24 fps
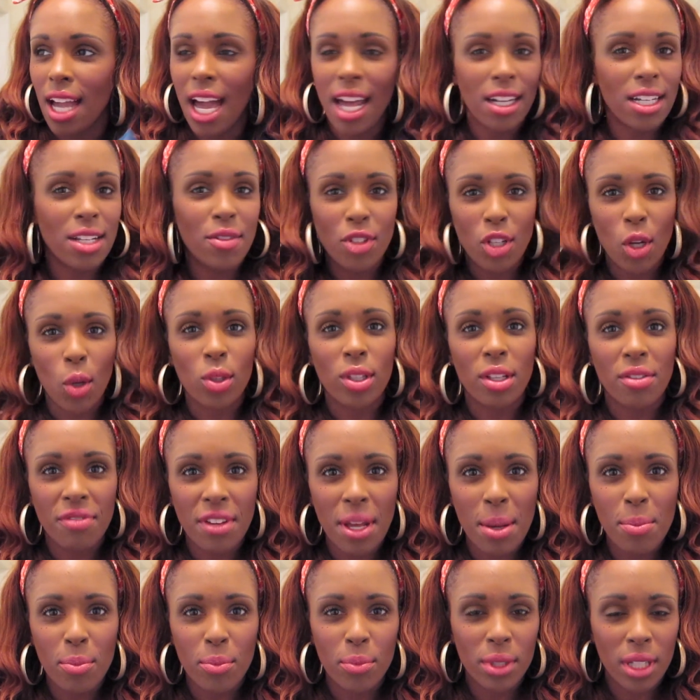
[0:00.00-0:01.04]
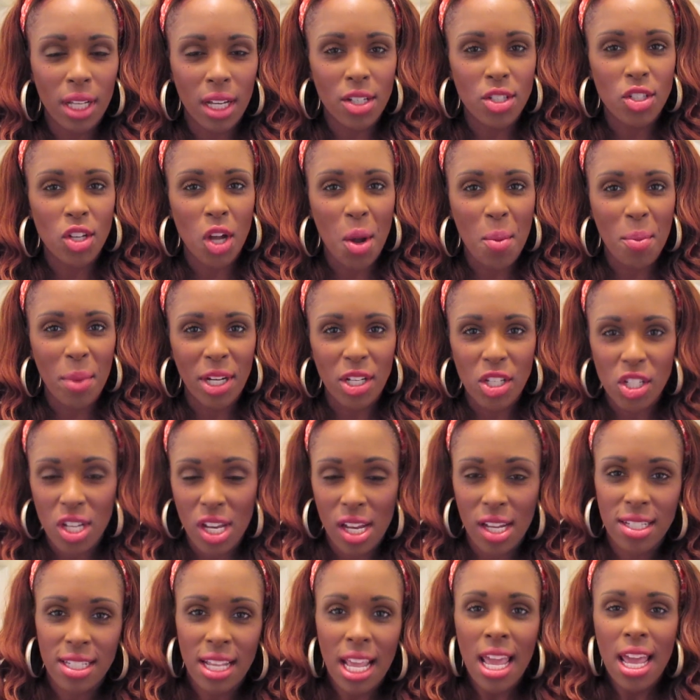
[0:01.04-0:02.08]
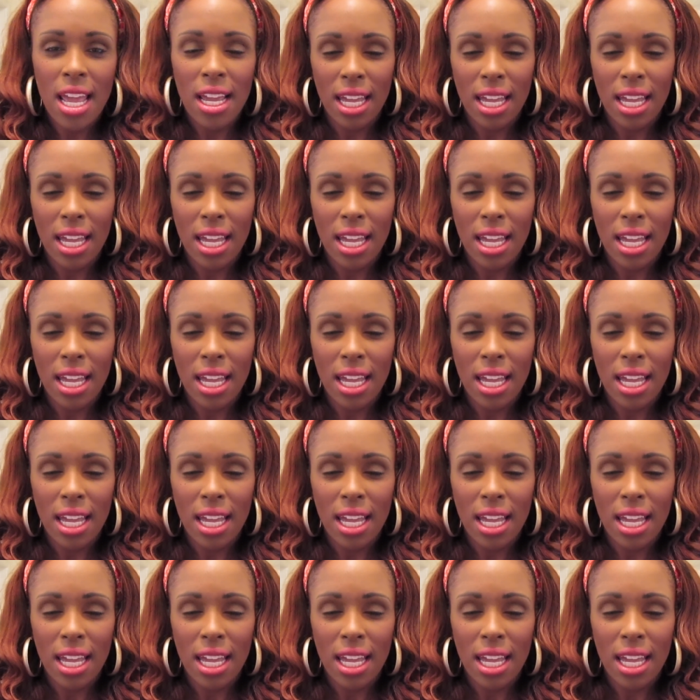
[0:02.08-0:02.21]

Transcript: I don't even know, La Femme blush on my cheeks,